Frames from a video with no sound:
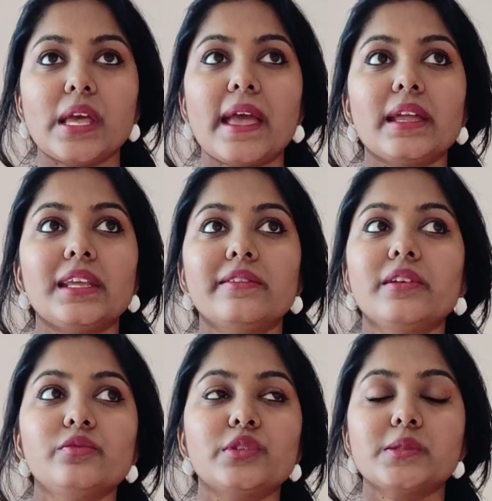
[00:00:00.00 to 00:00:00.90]
and
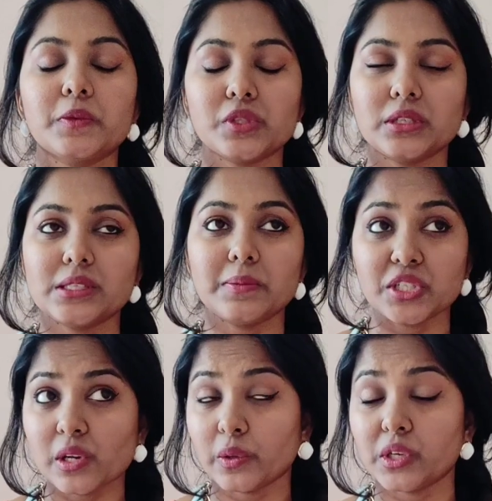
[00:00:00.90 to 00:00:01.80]
even for a
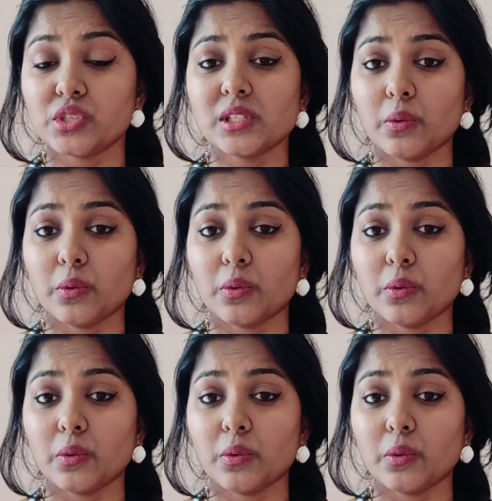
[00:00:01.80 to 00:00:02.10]
special occasion,